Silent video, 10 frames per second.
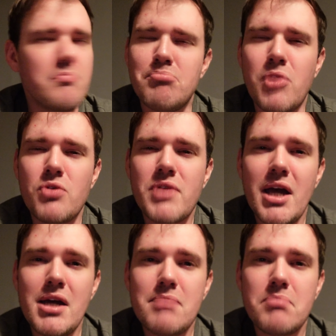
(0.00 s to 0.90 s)
Mo
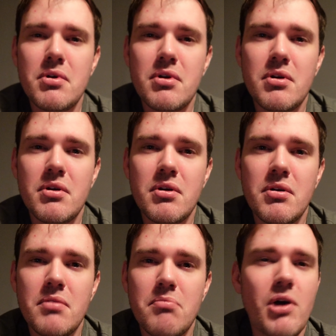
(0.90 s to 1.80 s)

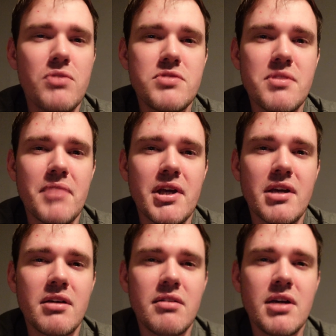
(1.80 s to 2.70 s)

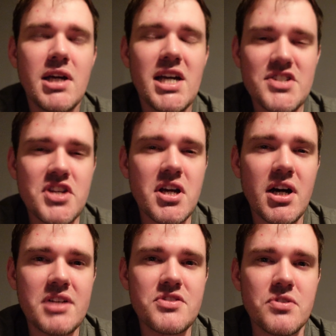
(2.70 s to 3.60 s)
something. It's a
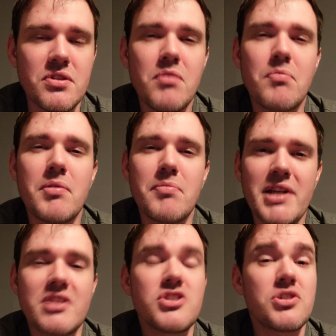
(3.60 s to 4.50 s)
castle. We
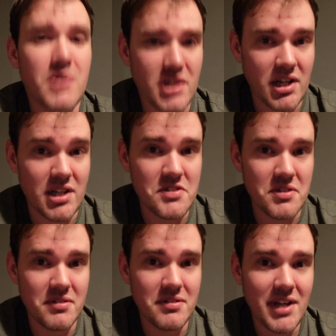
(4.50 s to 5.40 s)
went to a
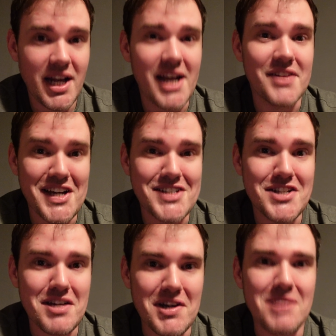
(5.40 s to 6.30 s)
castle, and that's
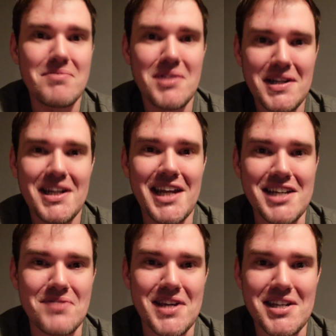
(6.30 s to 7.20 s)
coming up
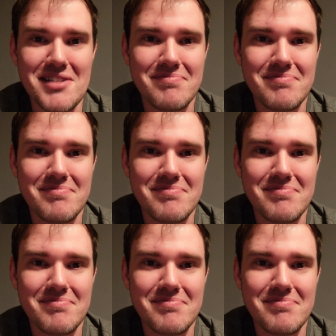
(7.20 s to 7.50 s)
next week.